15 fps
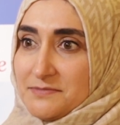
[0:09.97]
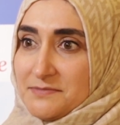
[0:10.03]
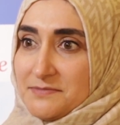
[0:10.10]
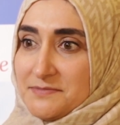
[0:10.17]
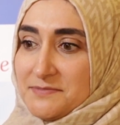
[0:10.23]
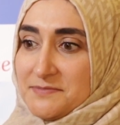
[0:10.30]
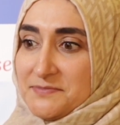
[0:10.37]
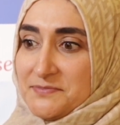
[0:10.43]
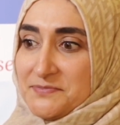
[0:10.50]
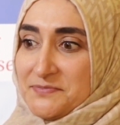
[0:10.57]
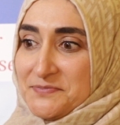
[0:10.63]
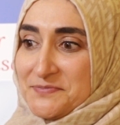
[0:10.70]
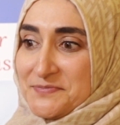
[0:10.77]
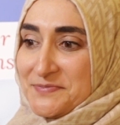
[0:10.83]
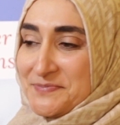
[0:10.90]
the rest?
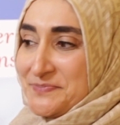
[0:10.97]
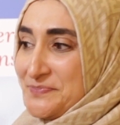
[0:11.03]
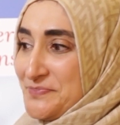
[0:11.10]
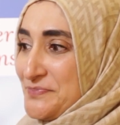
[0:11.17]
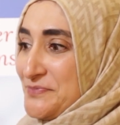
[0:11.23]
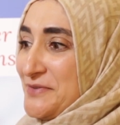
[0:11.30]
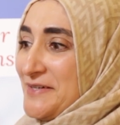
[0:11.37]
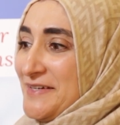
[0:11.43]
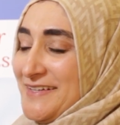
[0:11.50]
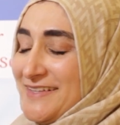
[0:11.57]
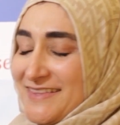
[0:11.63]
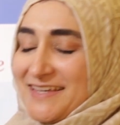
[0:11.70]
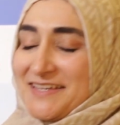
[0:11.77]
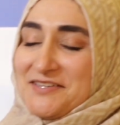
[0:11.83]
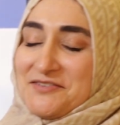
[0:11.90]

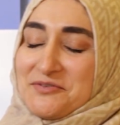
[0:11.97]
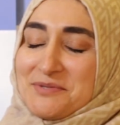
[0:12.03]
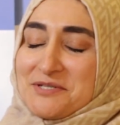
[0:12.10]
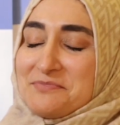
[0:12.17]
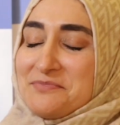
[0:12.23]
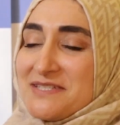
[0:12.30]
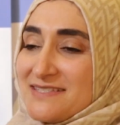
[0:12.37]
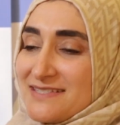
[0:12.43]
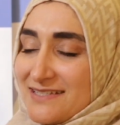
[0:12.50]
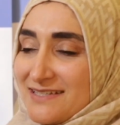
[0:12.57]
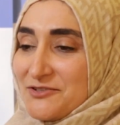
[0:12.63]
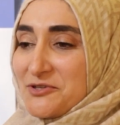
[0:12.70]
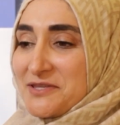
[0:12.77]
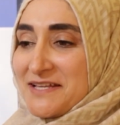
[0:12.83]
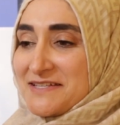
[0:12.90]
Thank you very much, but
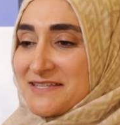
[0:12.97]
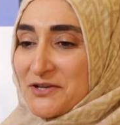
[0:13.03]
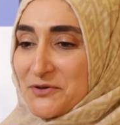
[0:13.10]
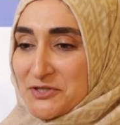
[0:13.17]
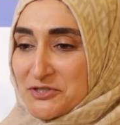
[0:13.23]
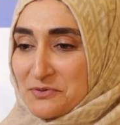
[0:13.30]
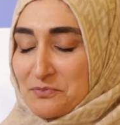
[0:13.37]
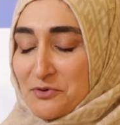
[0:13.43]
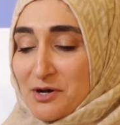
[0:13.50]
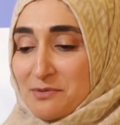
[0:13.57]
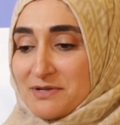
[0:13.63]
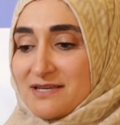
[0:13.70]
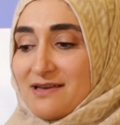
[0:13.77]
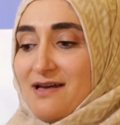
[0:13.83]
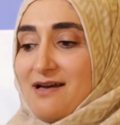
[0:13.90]
that's the question
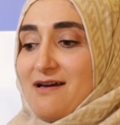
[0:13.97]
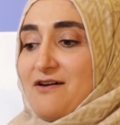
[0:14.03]
probably